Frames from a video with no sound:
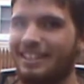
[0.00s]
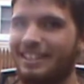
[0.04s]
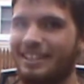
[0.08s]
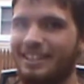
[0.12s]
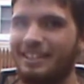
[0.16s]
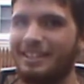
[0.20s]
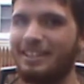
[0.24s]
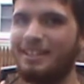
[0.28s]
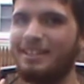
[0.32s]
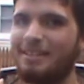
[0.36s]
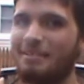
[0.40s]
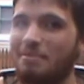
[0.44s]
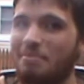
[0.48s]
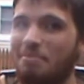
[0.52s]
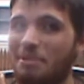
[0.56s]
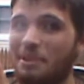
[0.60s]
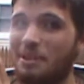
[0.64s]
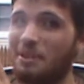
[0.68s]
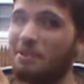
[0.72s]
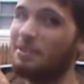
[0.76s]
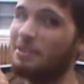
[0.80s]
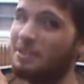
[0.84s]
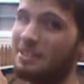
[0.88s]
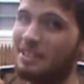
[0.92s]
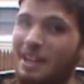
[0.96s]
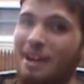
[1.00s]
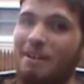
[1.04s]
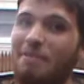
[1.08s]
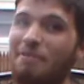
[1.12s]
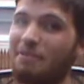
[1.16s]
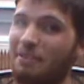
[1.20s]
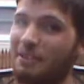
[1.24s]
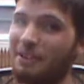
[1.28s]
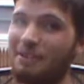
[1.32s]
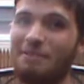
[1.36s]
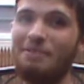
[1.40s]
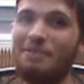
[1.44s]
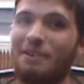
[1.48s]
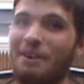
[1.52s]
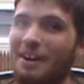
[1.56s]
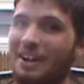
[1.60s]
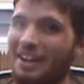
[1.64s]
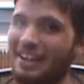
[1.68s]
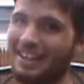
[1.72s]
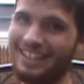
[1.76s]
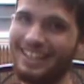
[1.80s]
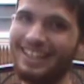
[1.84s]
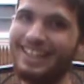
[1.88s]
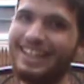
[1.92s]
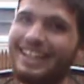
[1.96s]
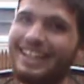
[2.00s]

It was definitely fun.